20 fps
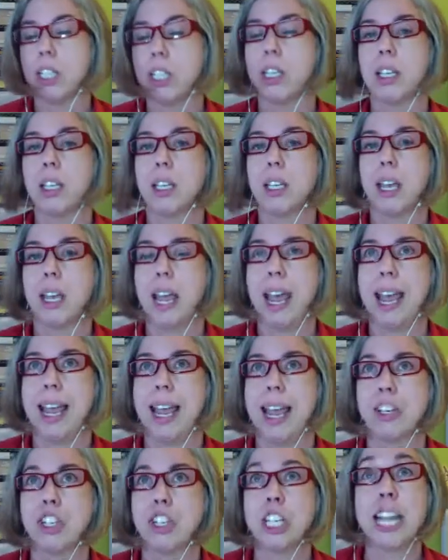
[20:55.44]
and she
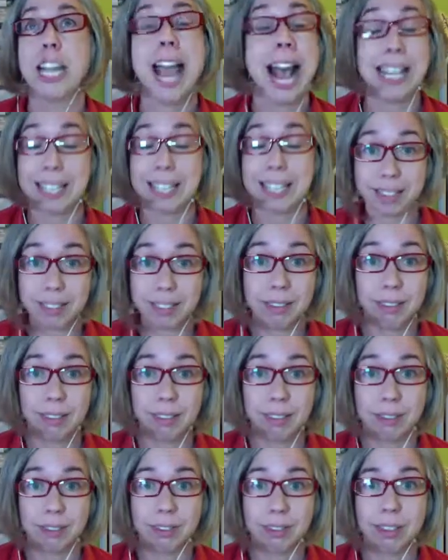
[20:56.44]
hasn't.
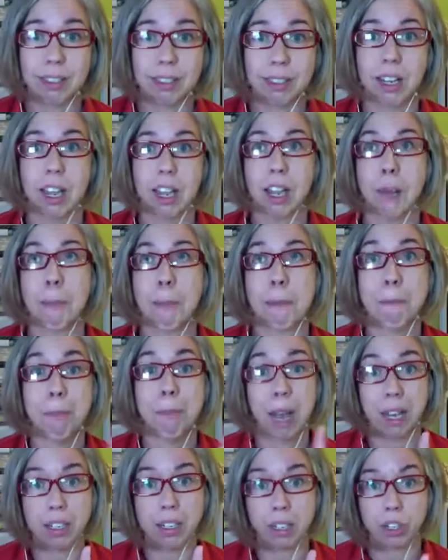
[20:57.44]
But
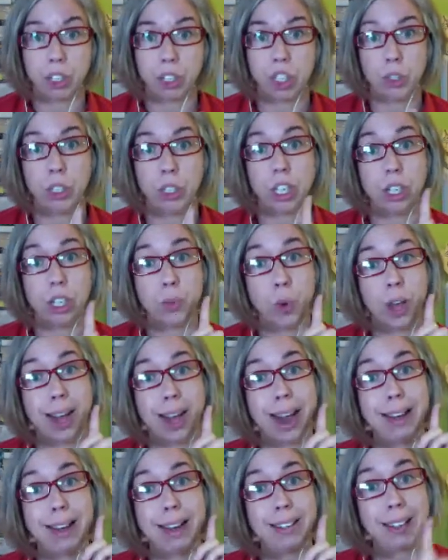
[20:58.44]
she only does one at a
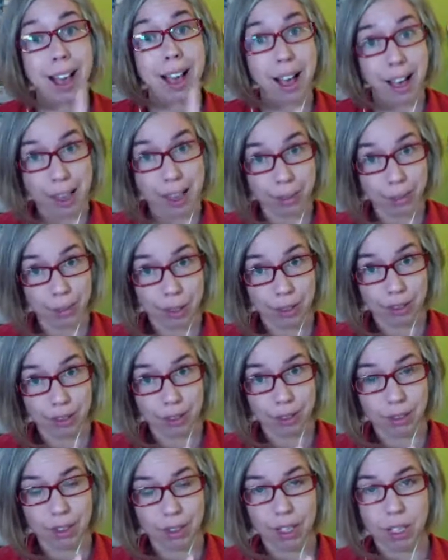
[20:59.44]
time,
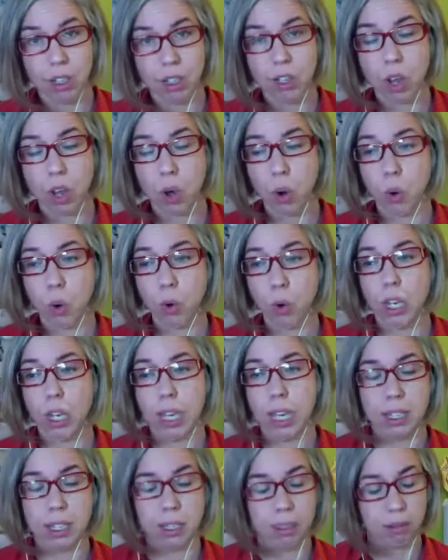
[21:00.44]
so it's
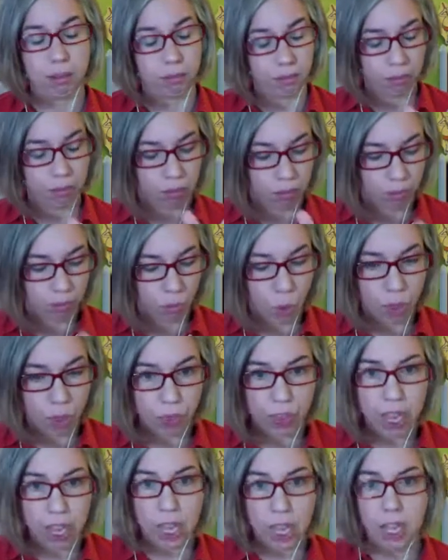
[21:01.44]
one thing
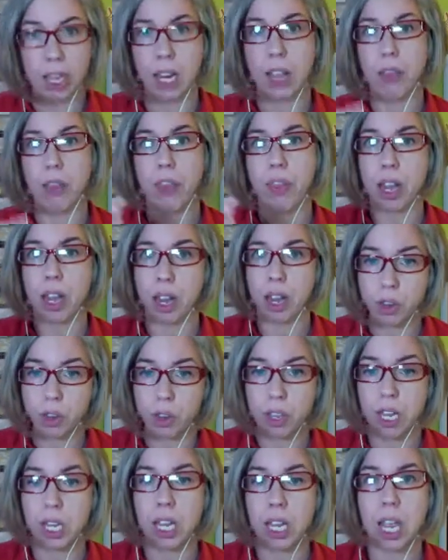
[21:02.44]
and then another thing
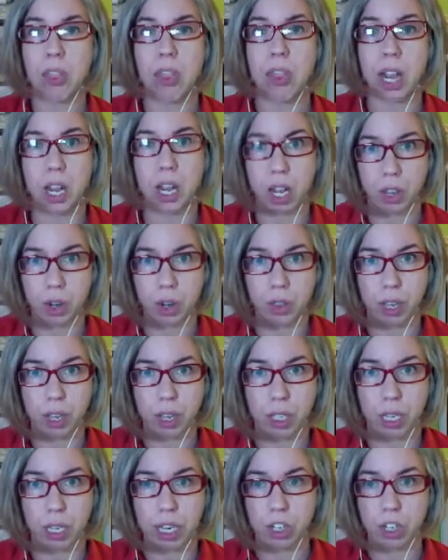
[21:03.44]
and then another thing, and she can go